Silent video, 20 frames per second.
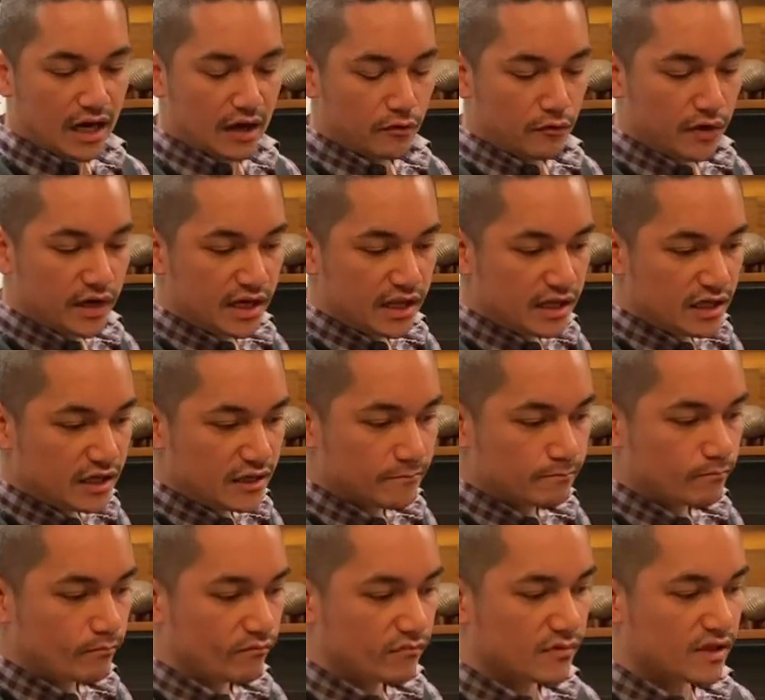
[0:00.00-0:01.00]
uh,
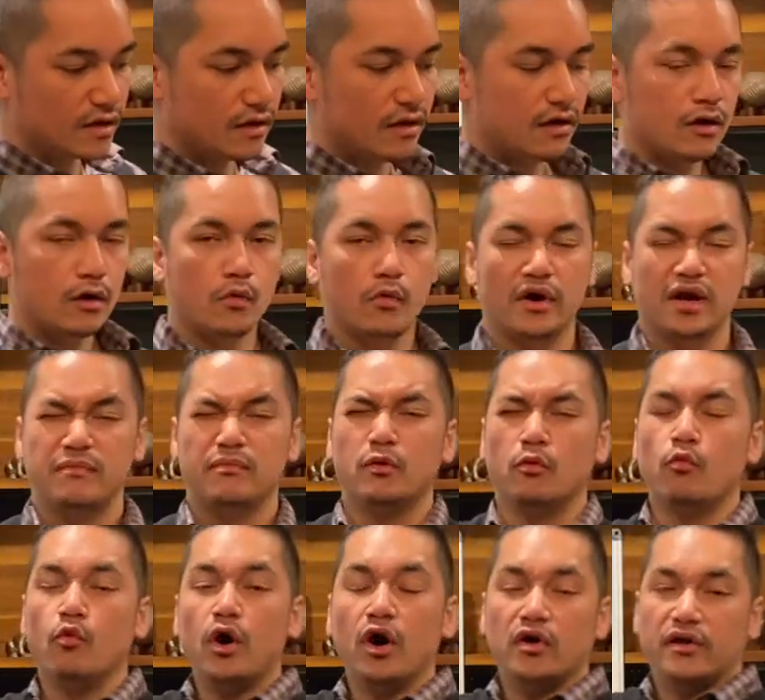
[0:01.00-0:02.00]
really whatever
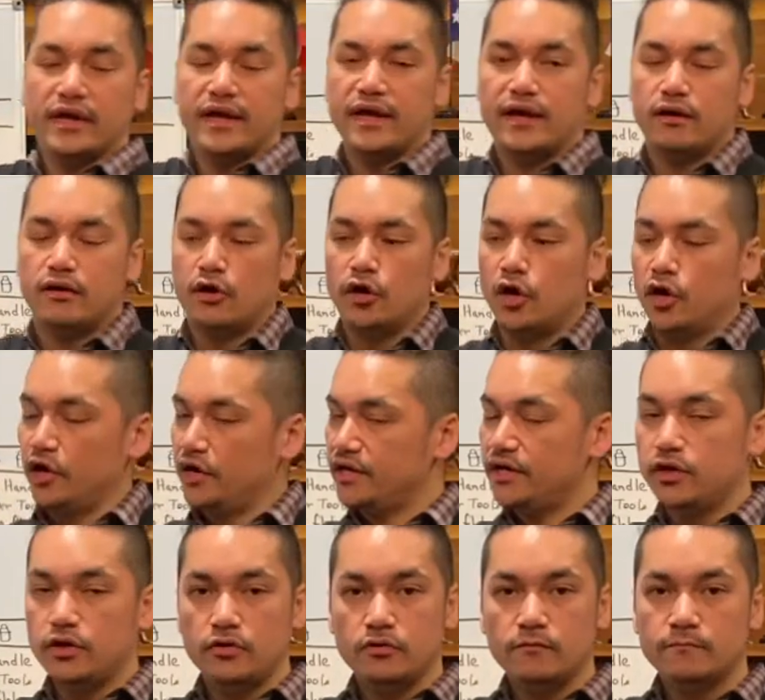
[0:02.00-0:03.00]
won't hurt
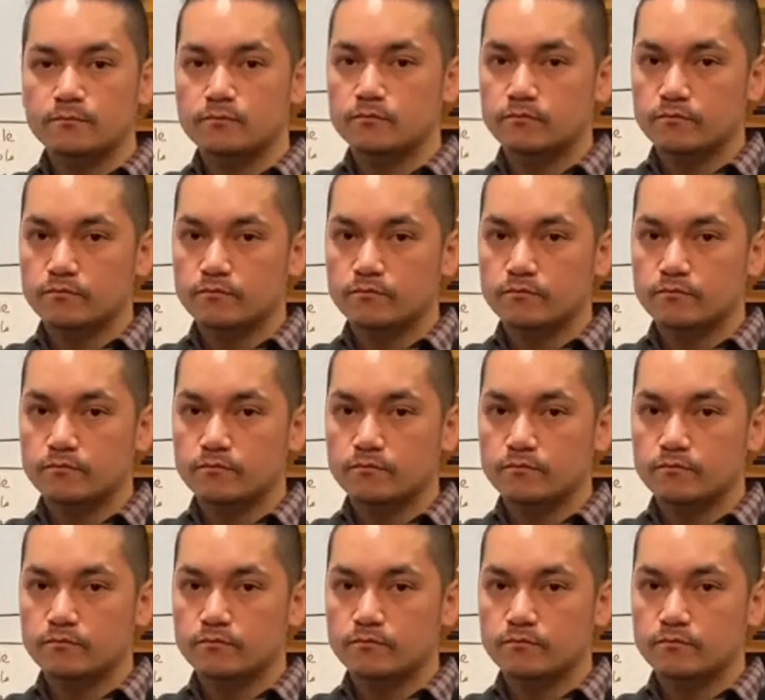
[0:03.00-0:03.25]
you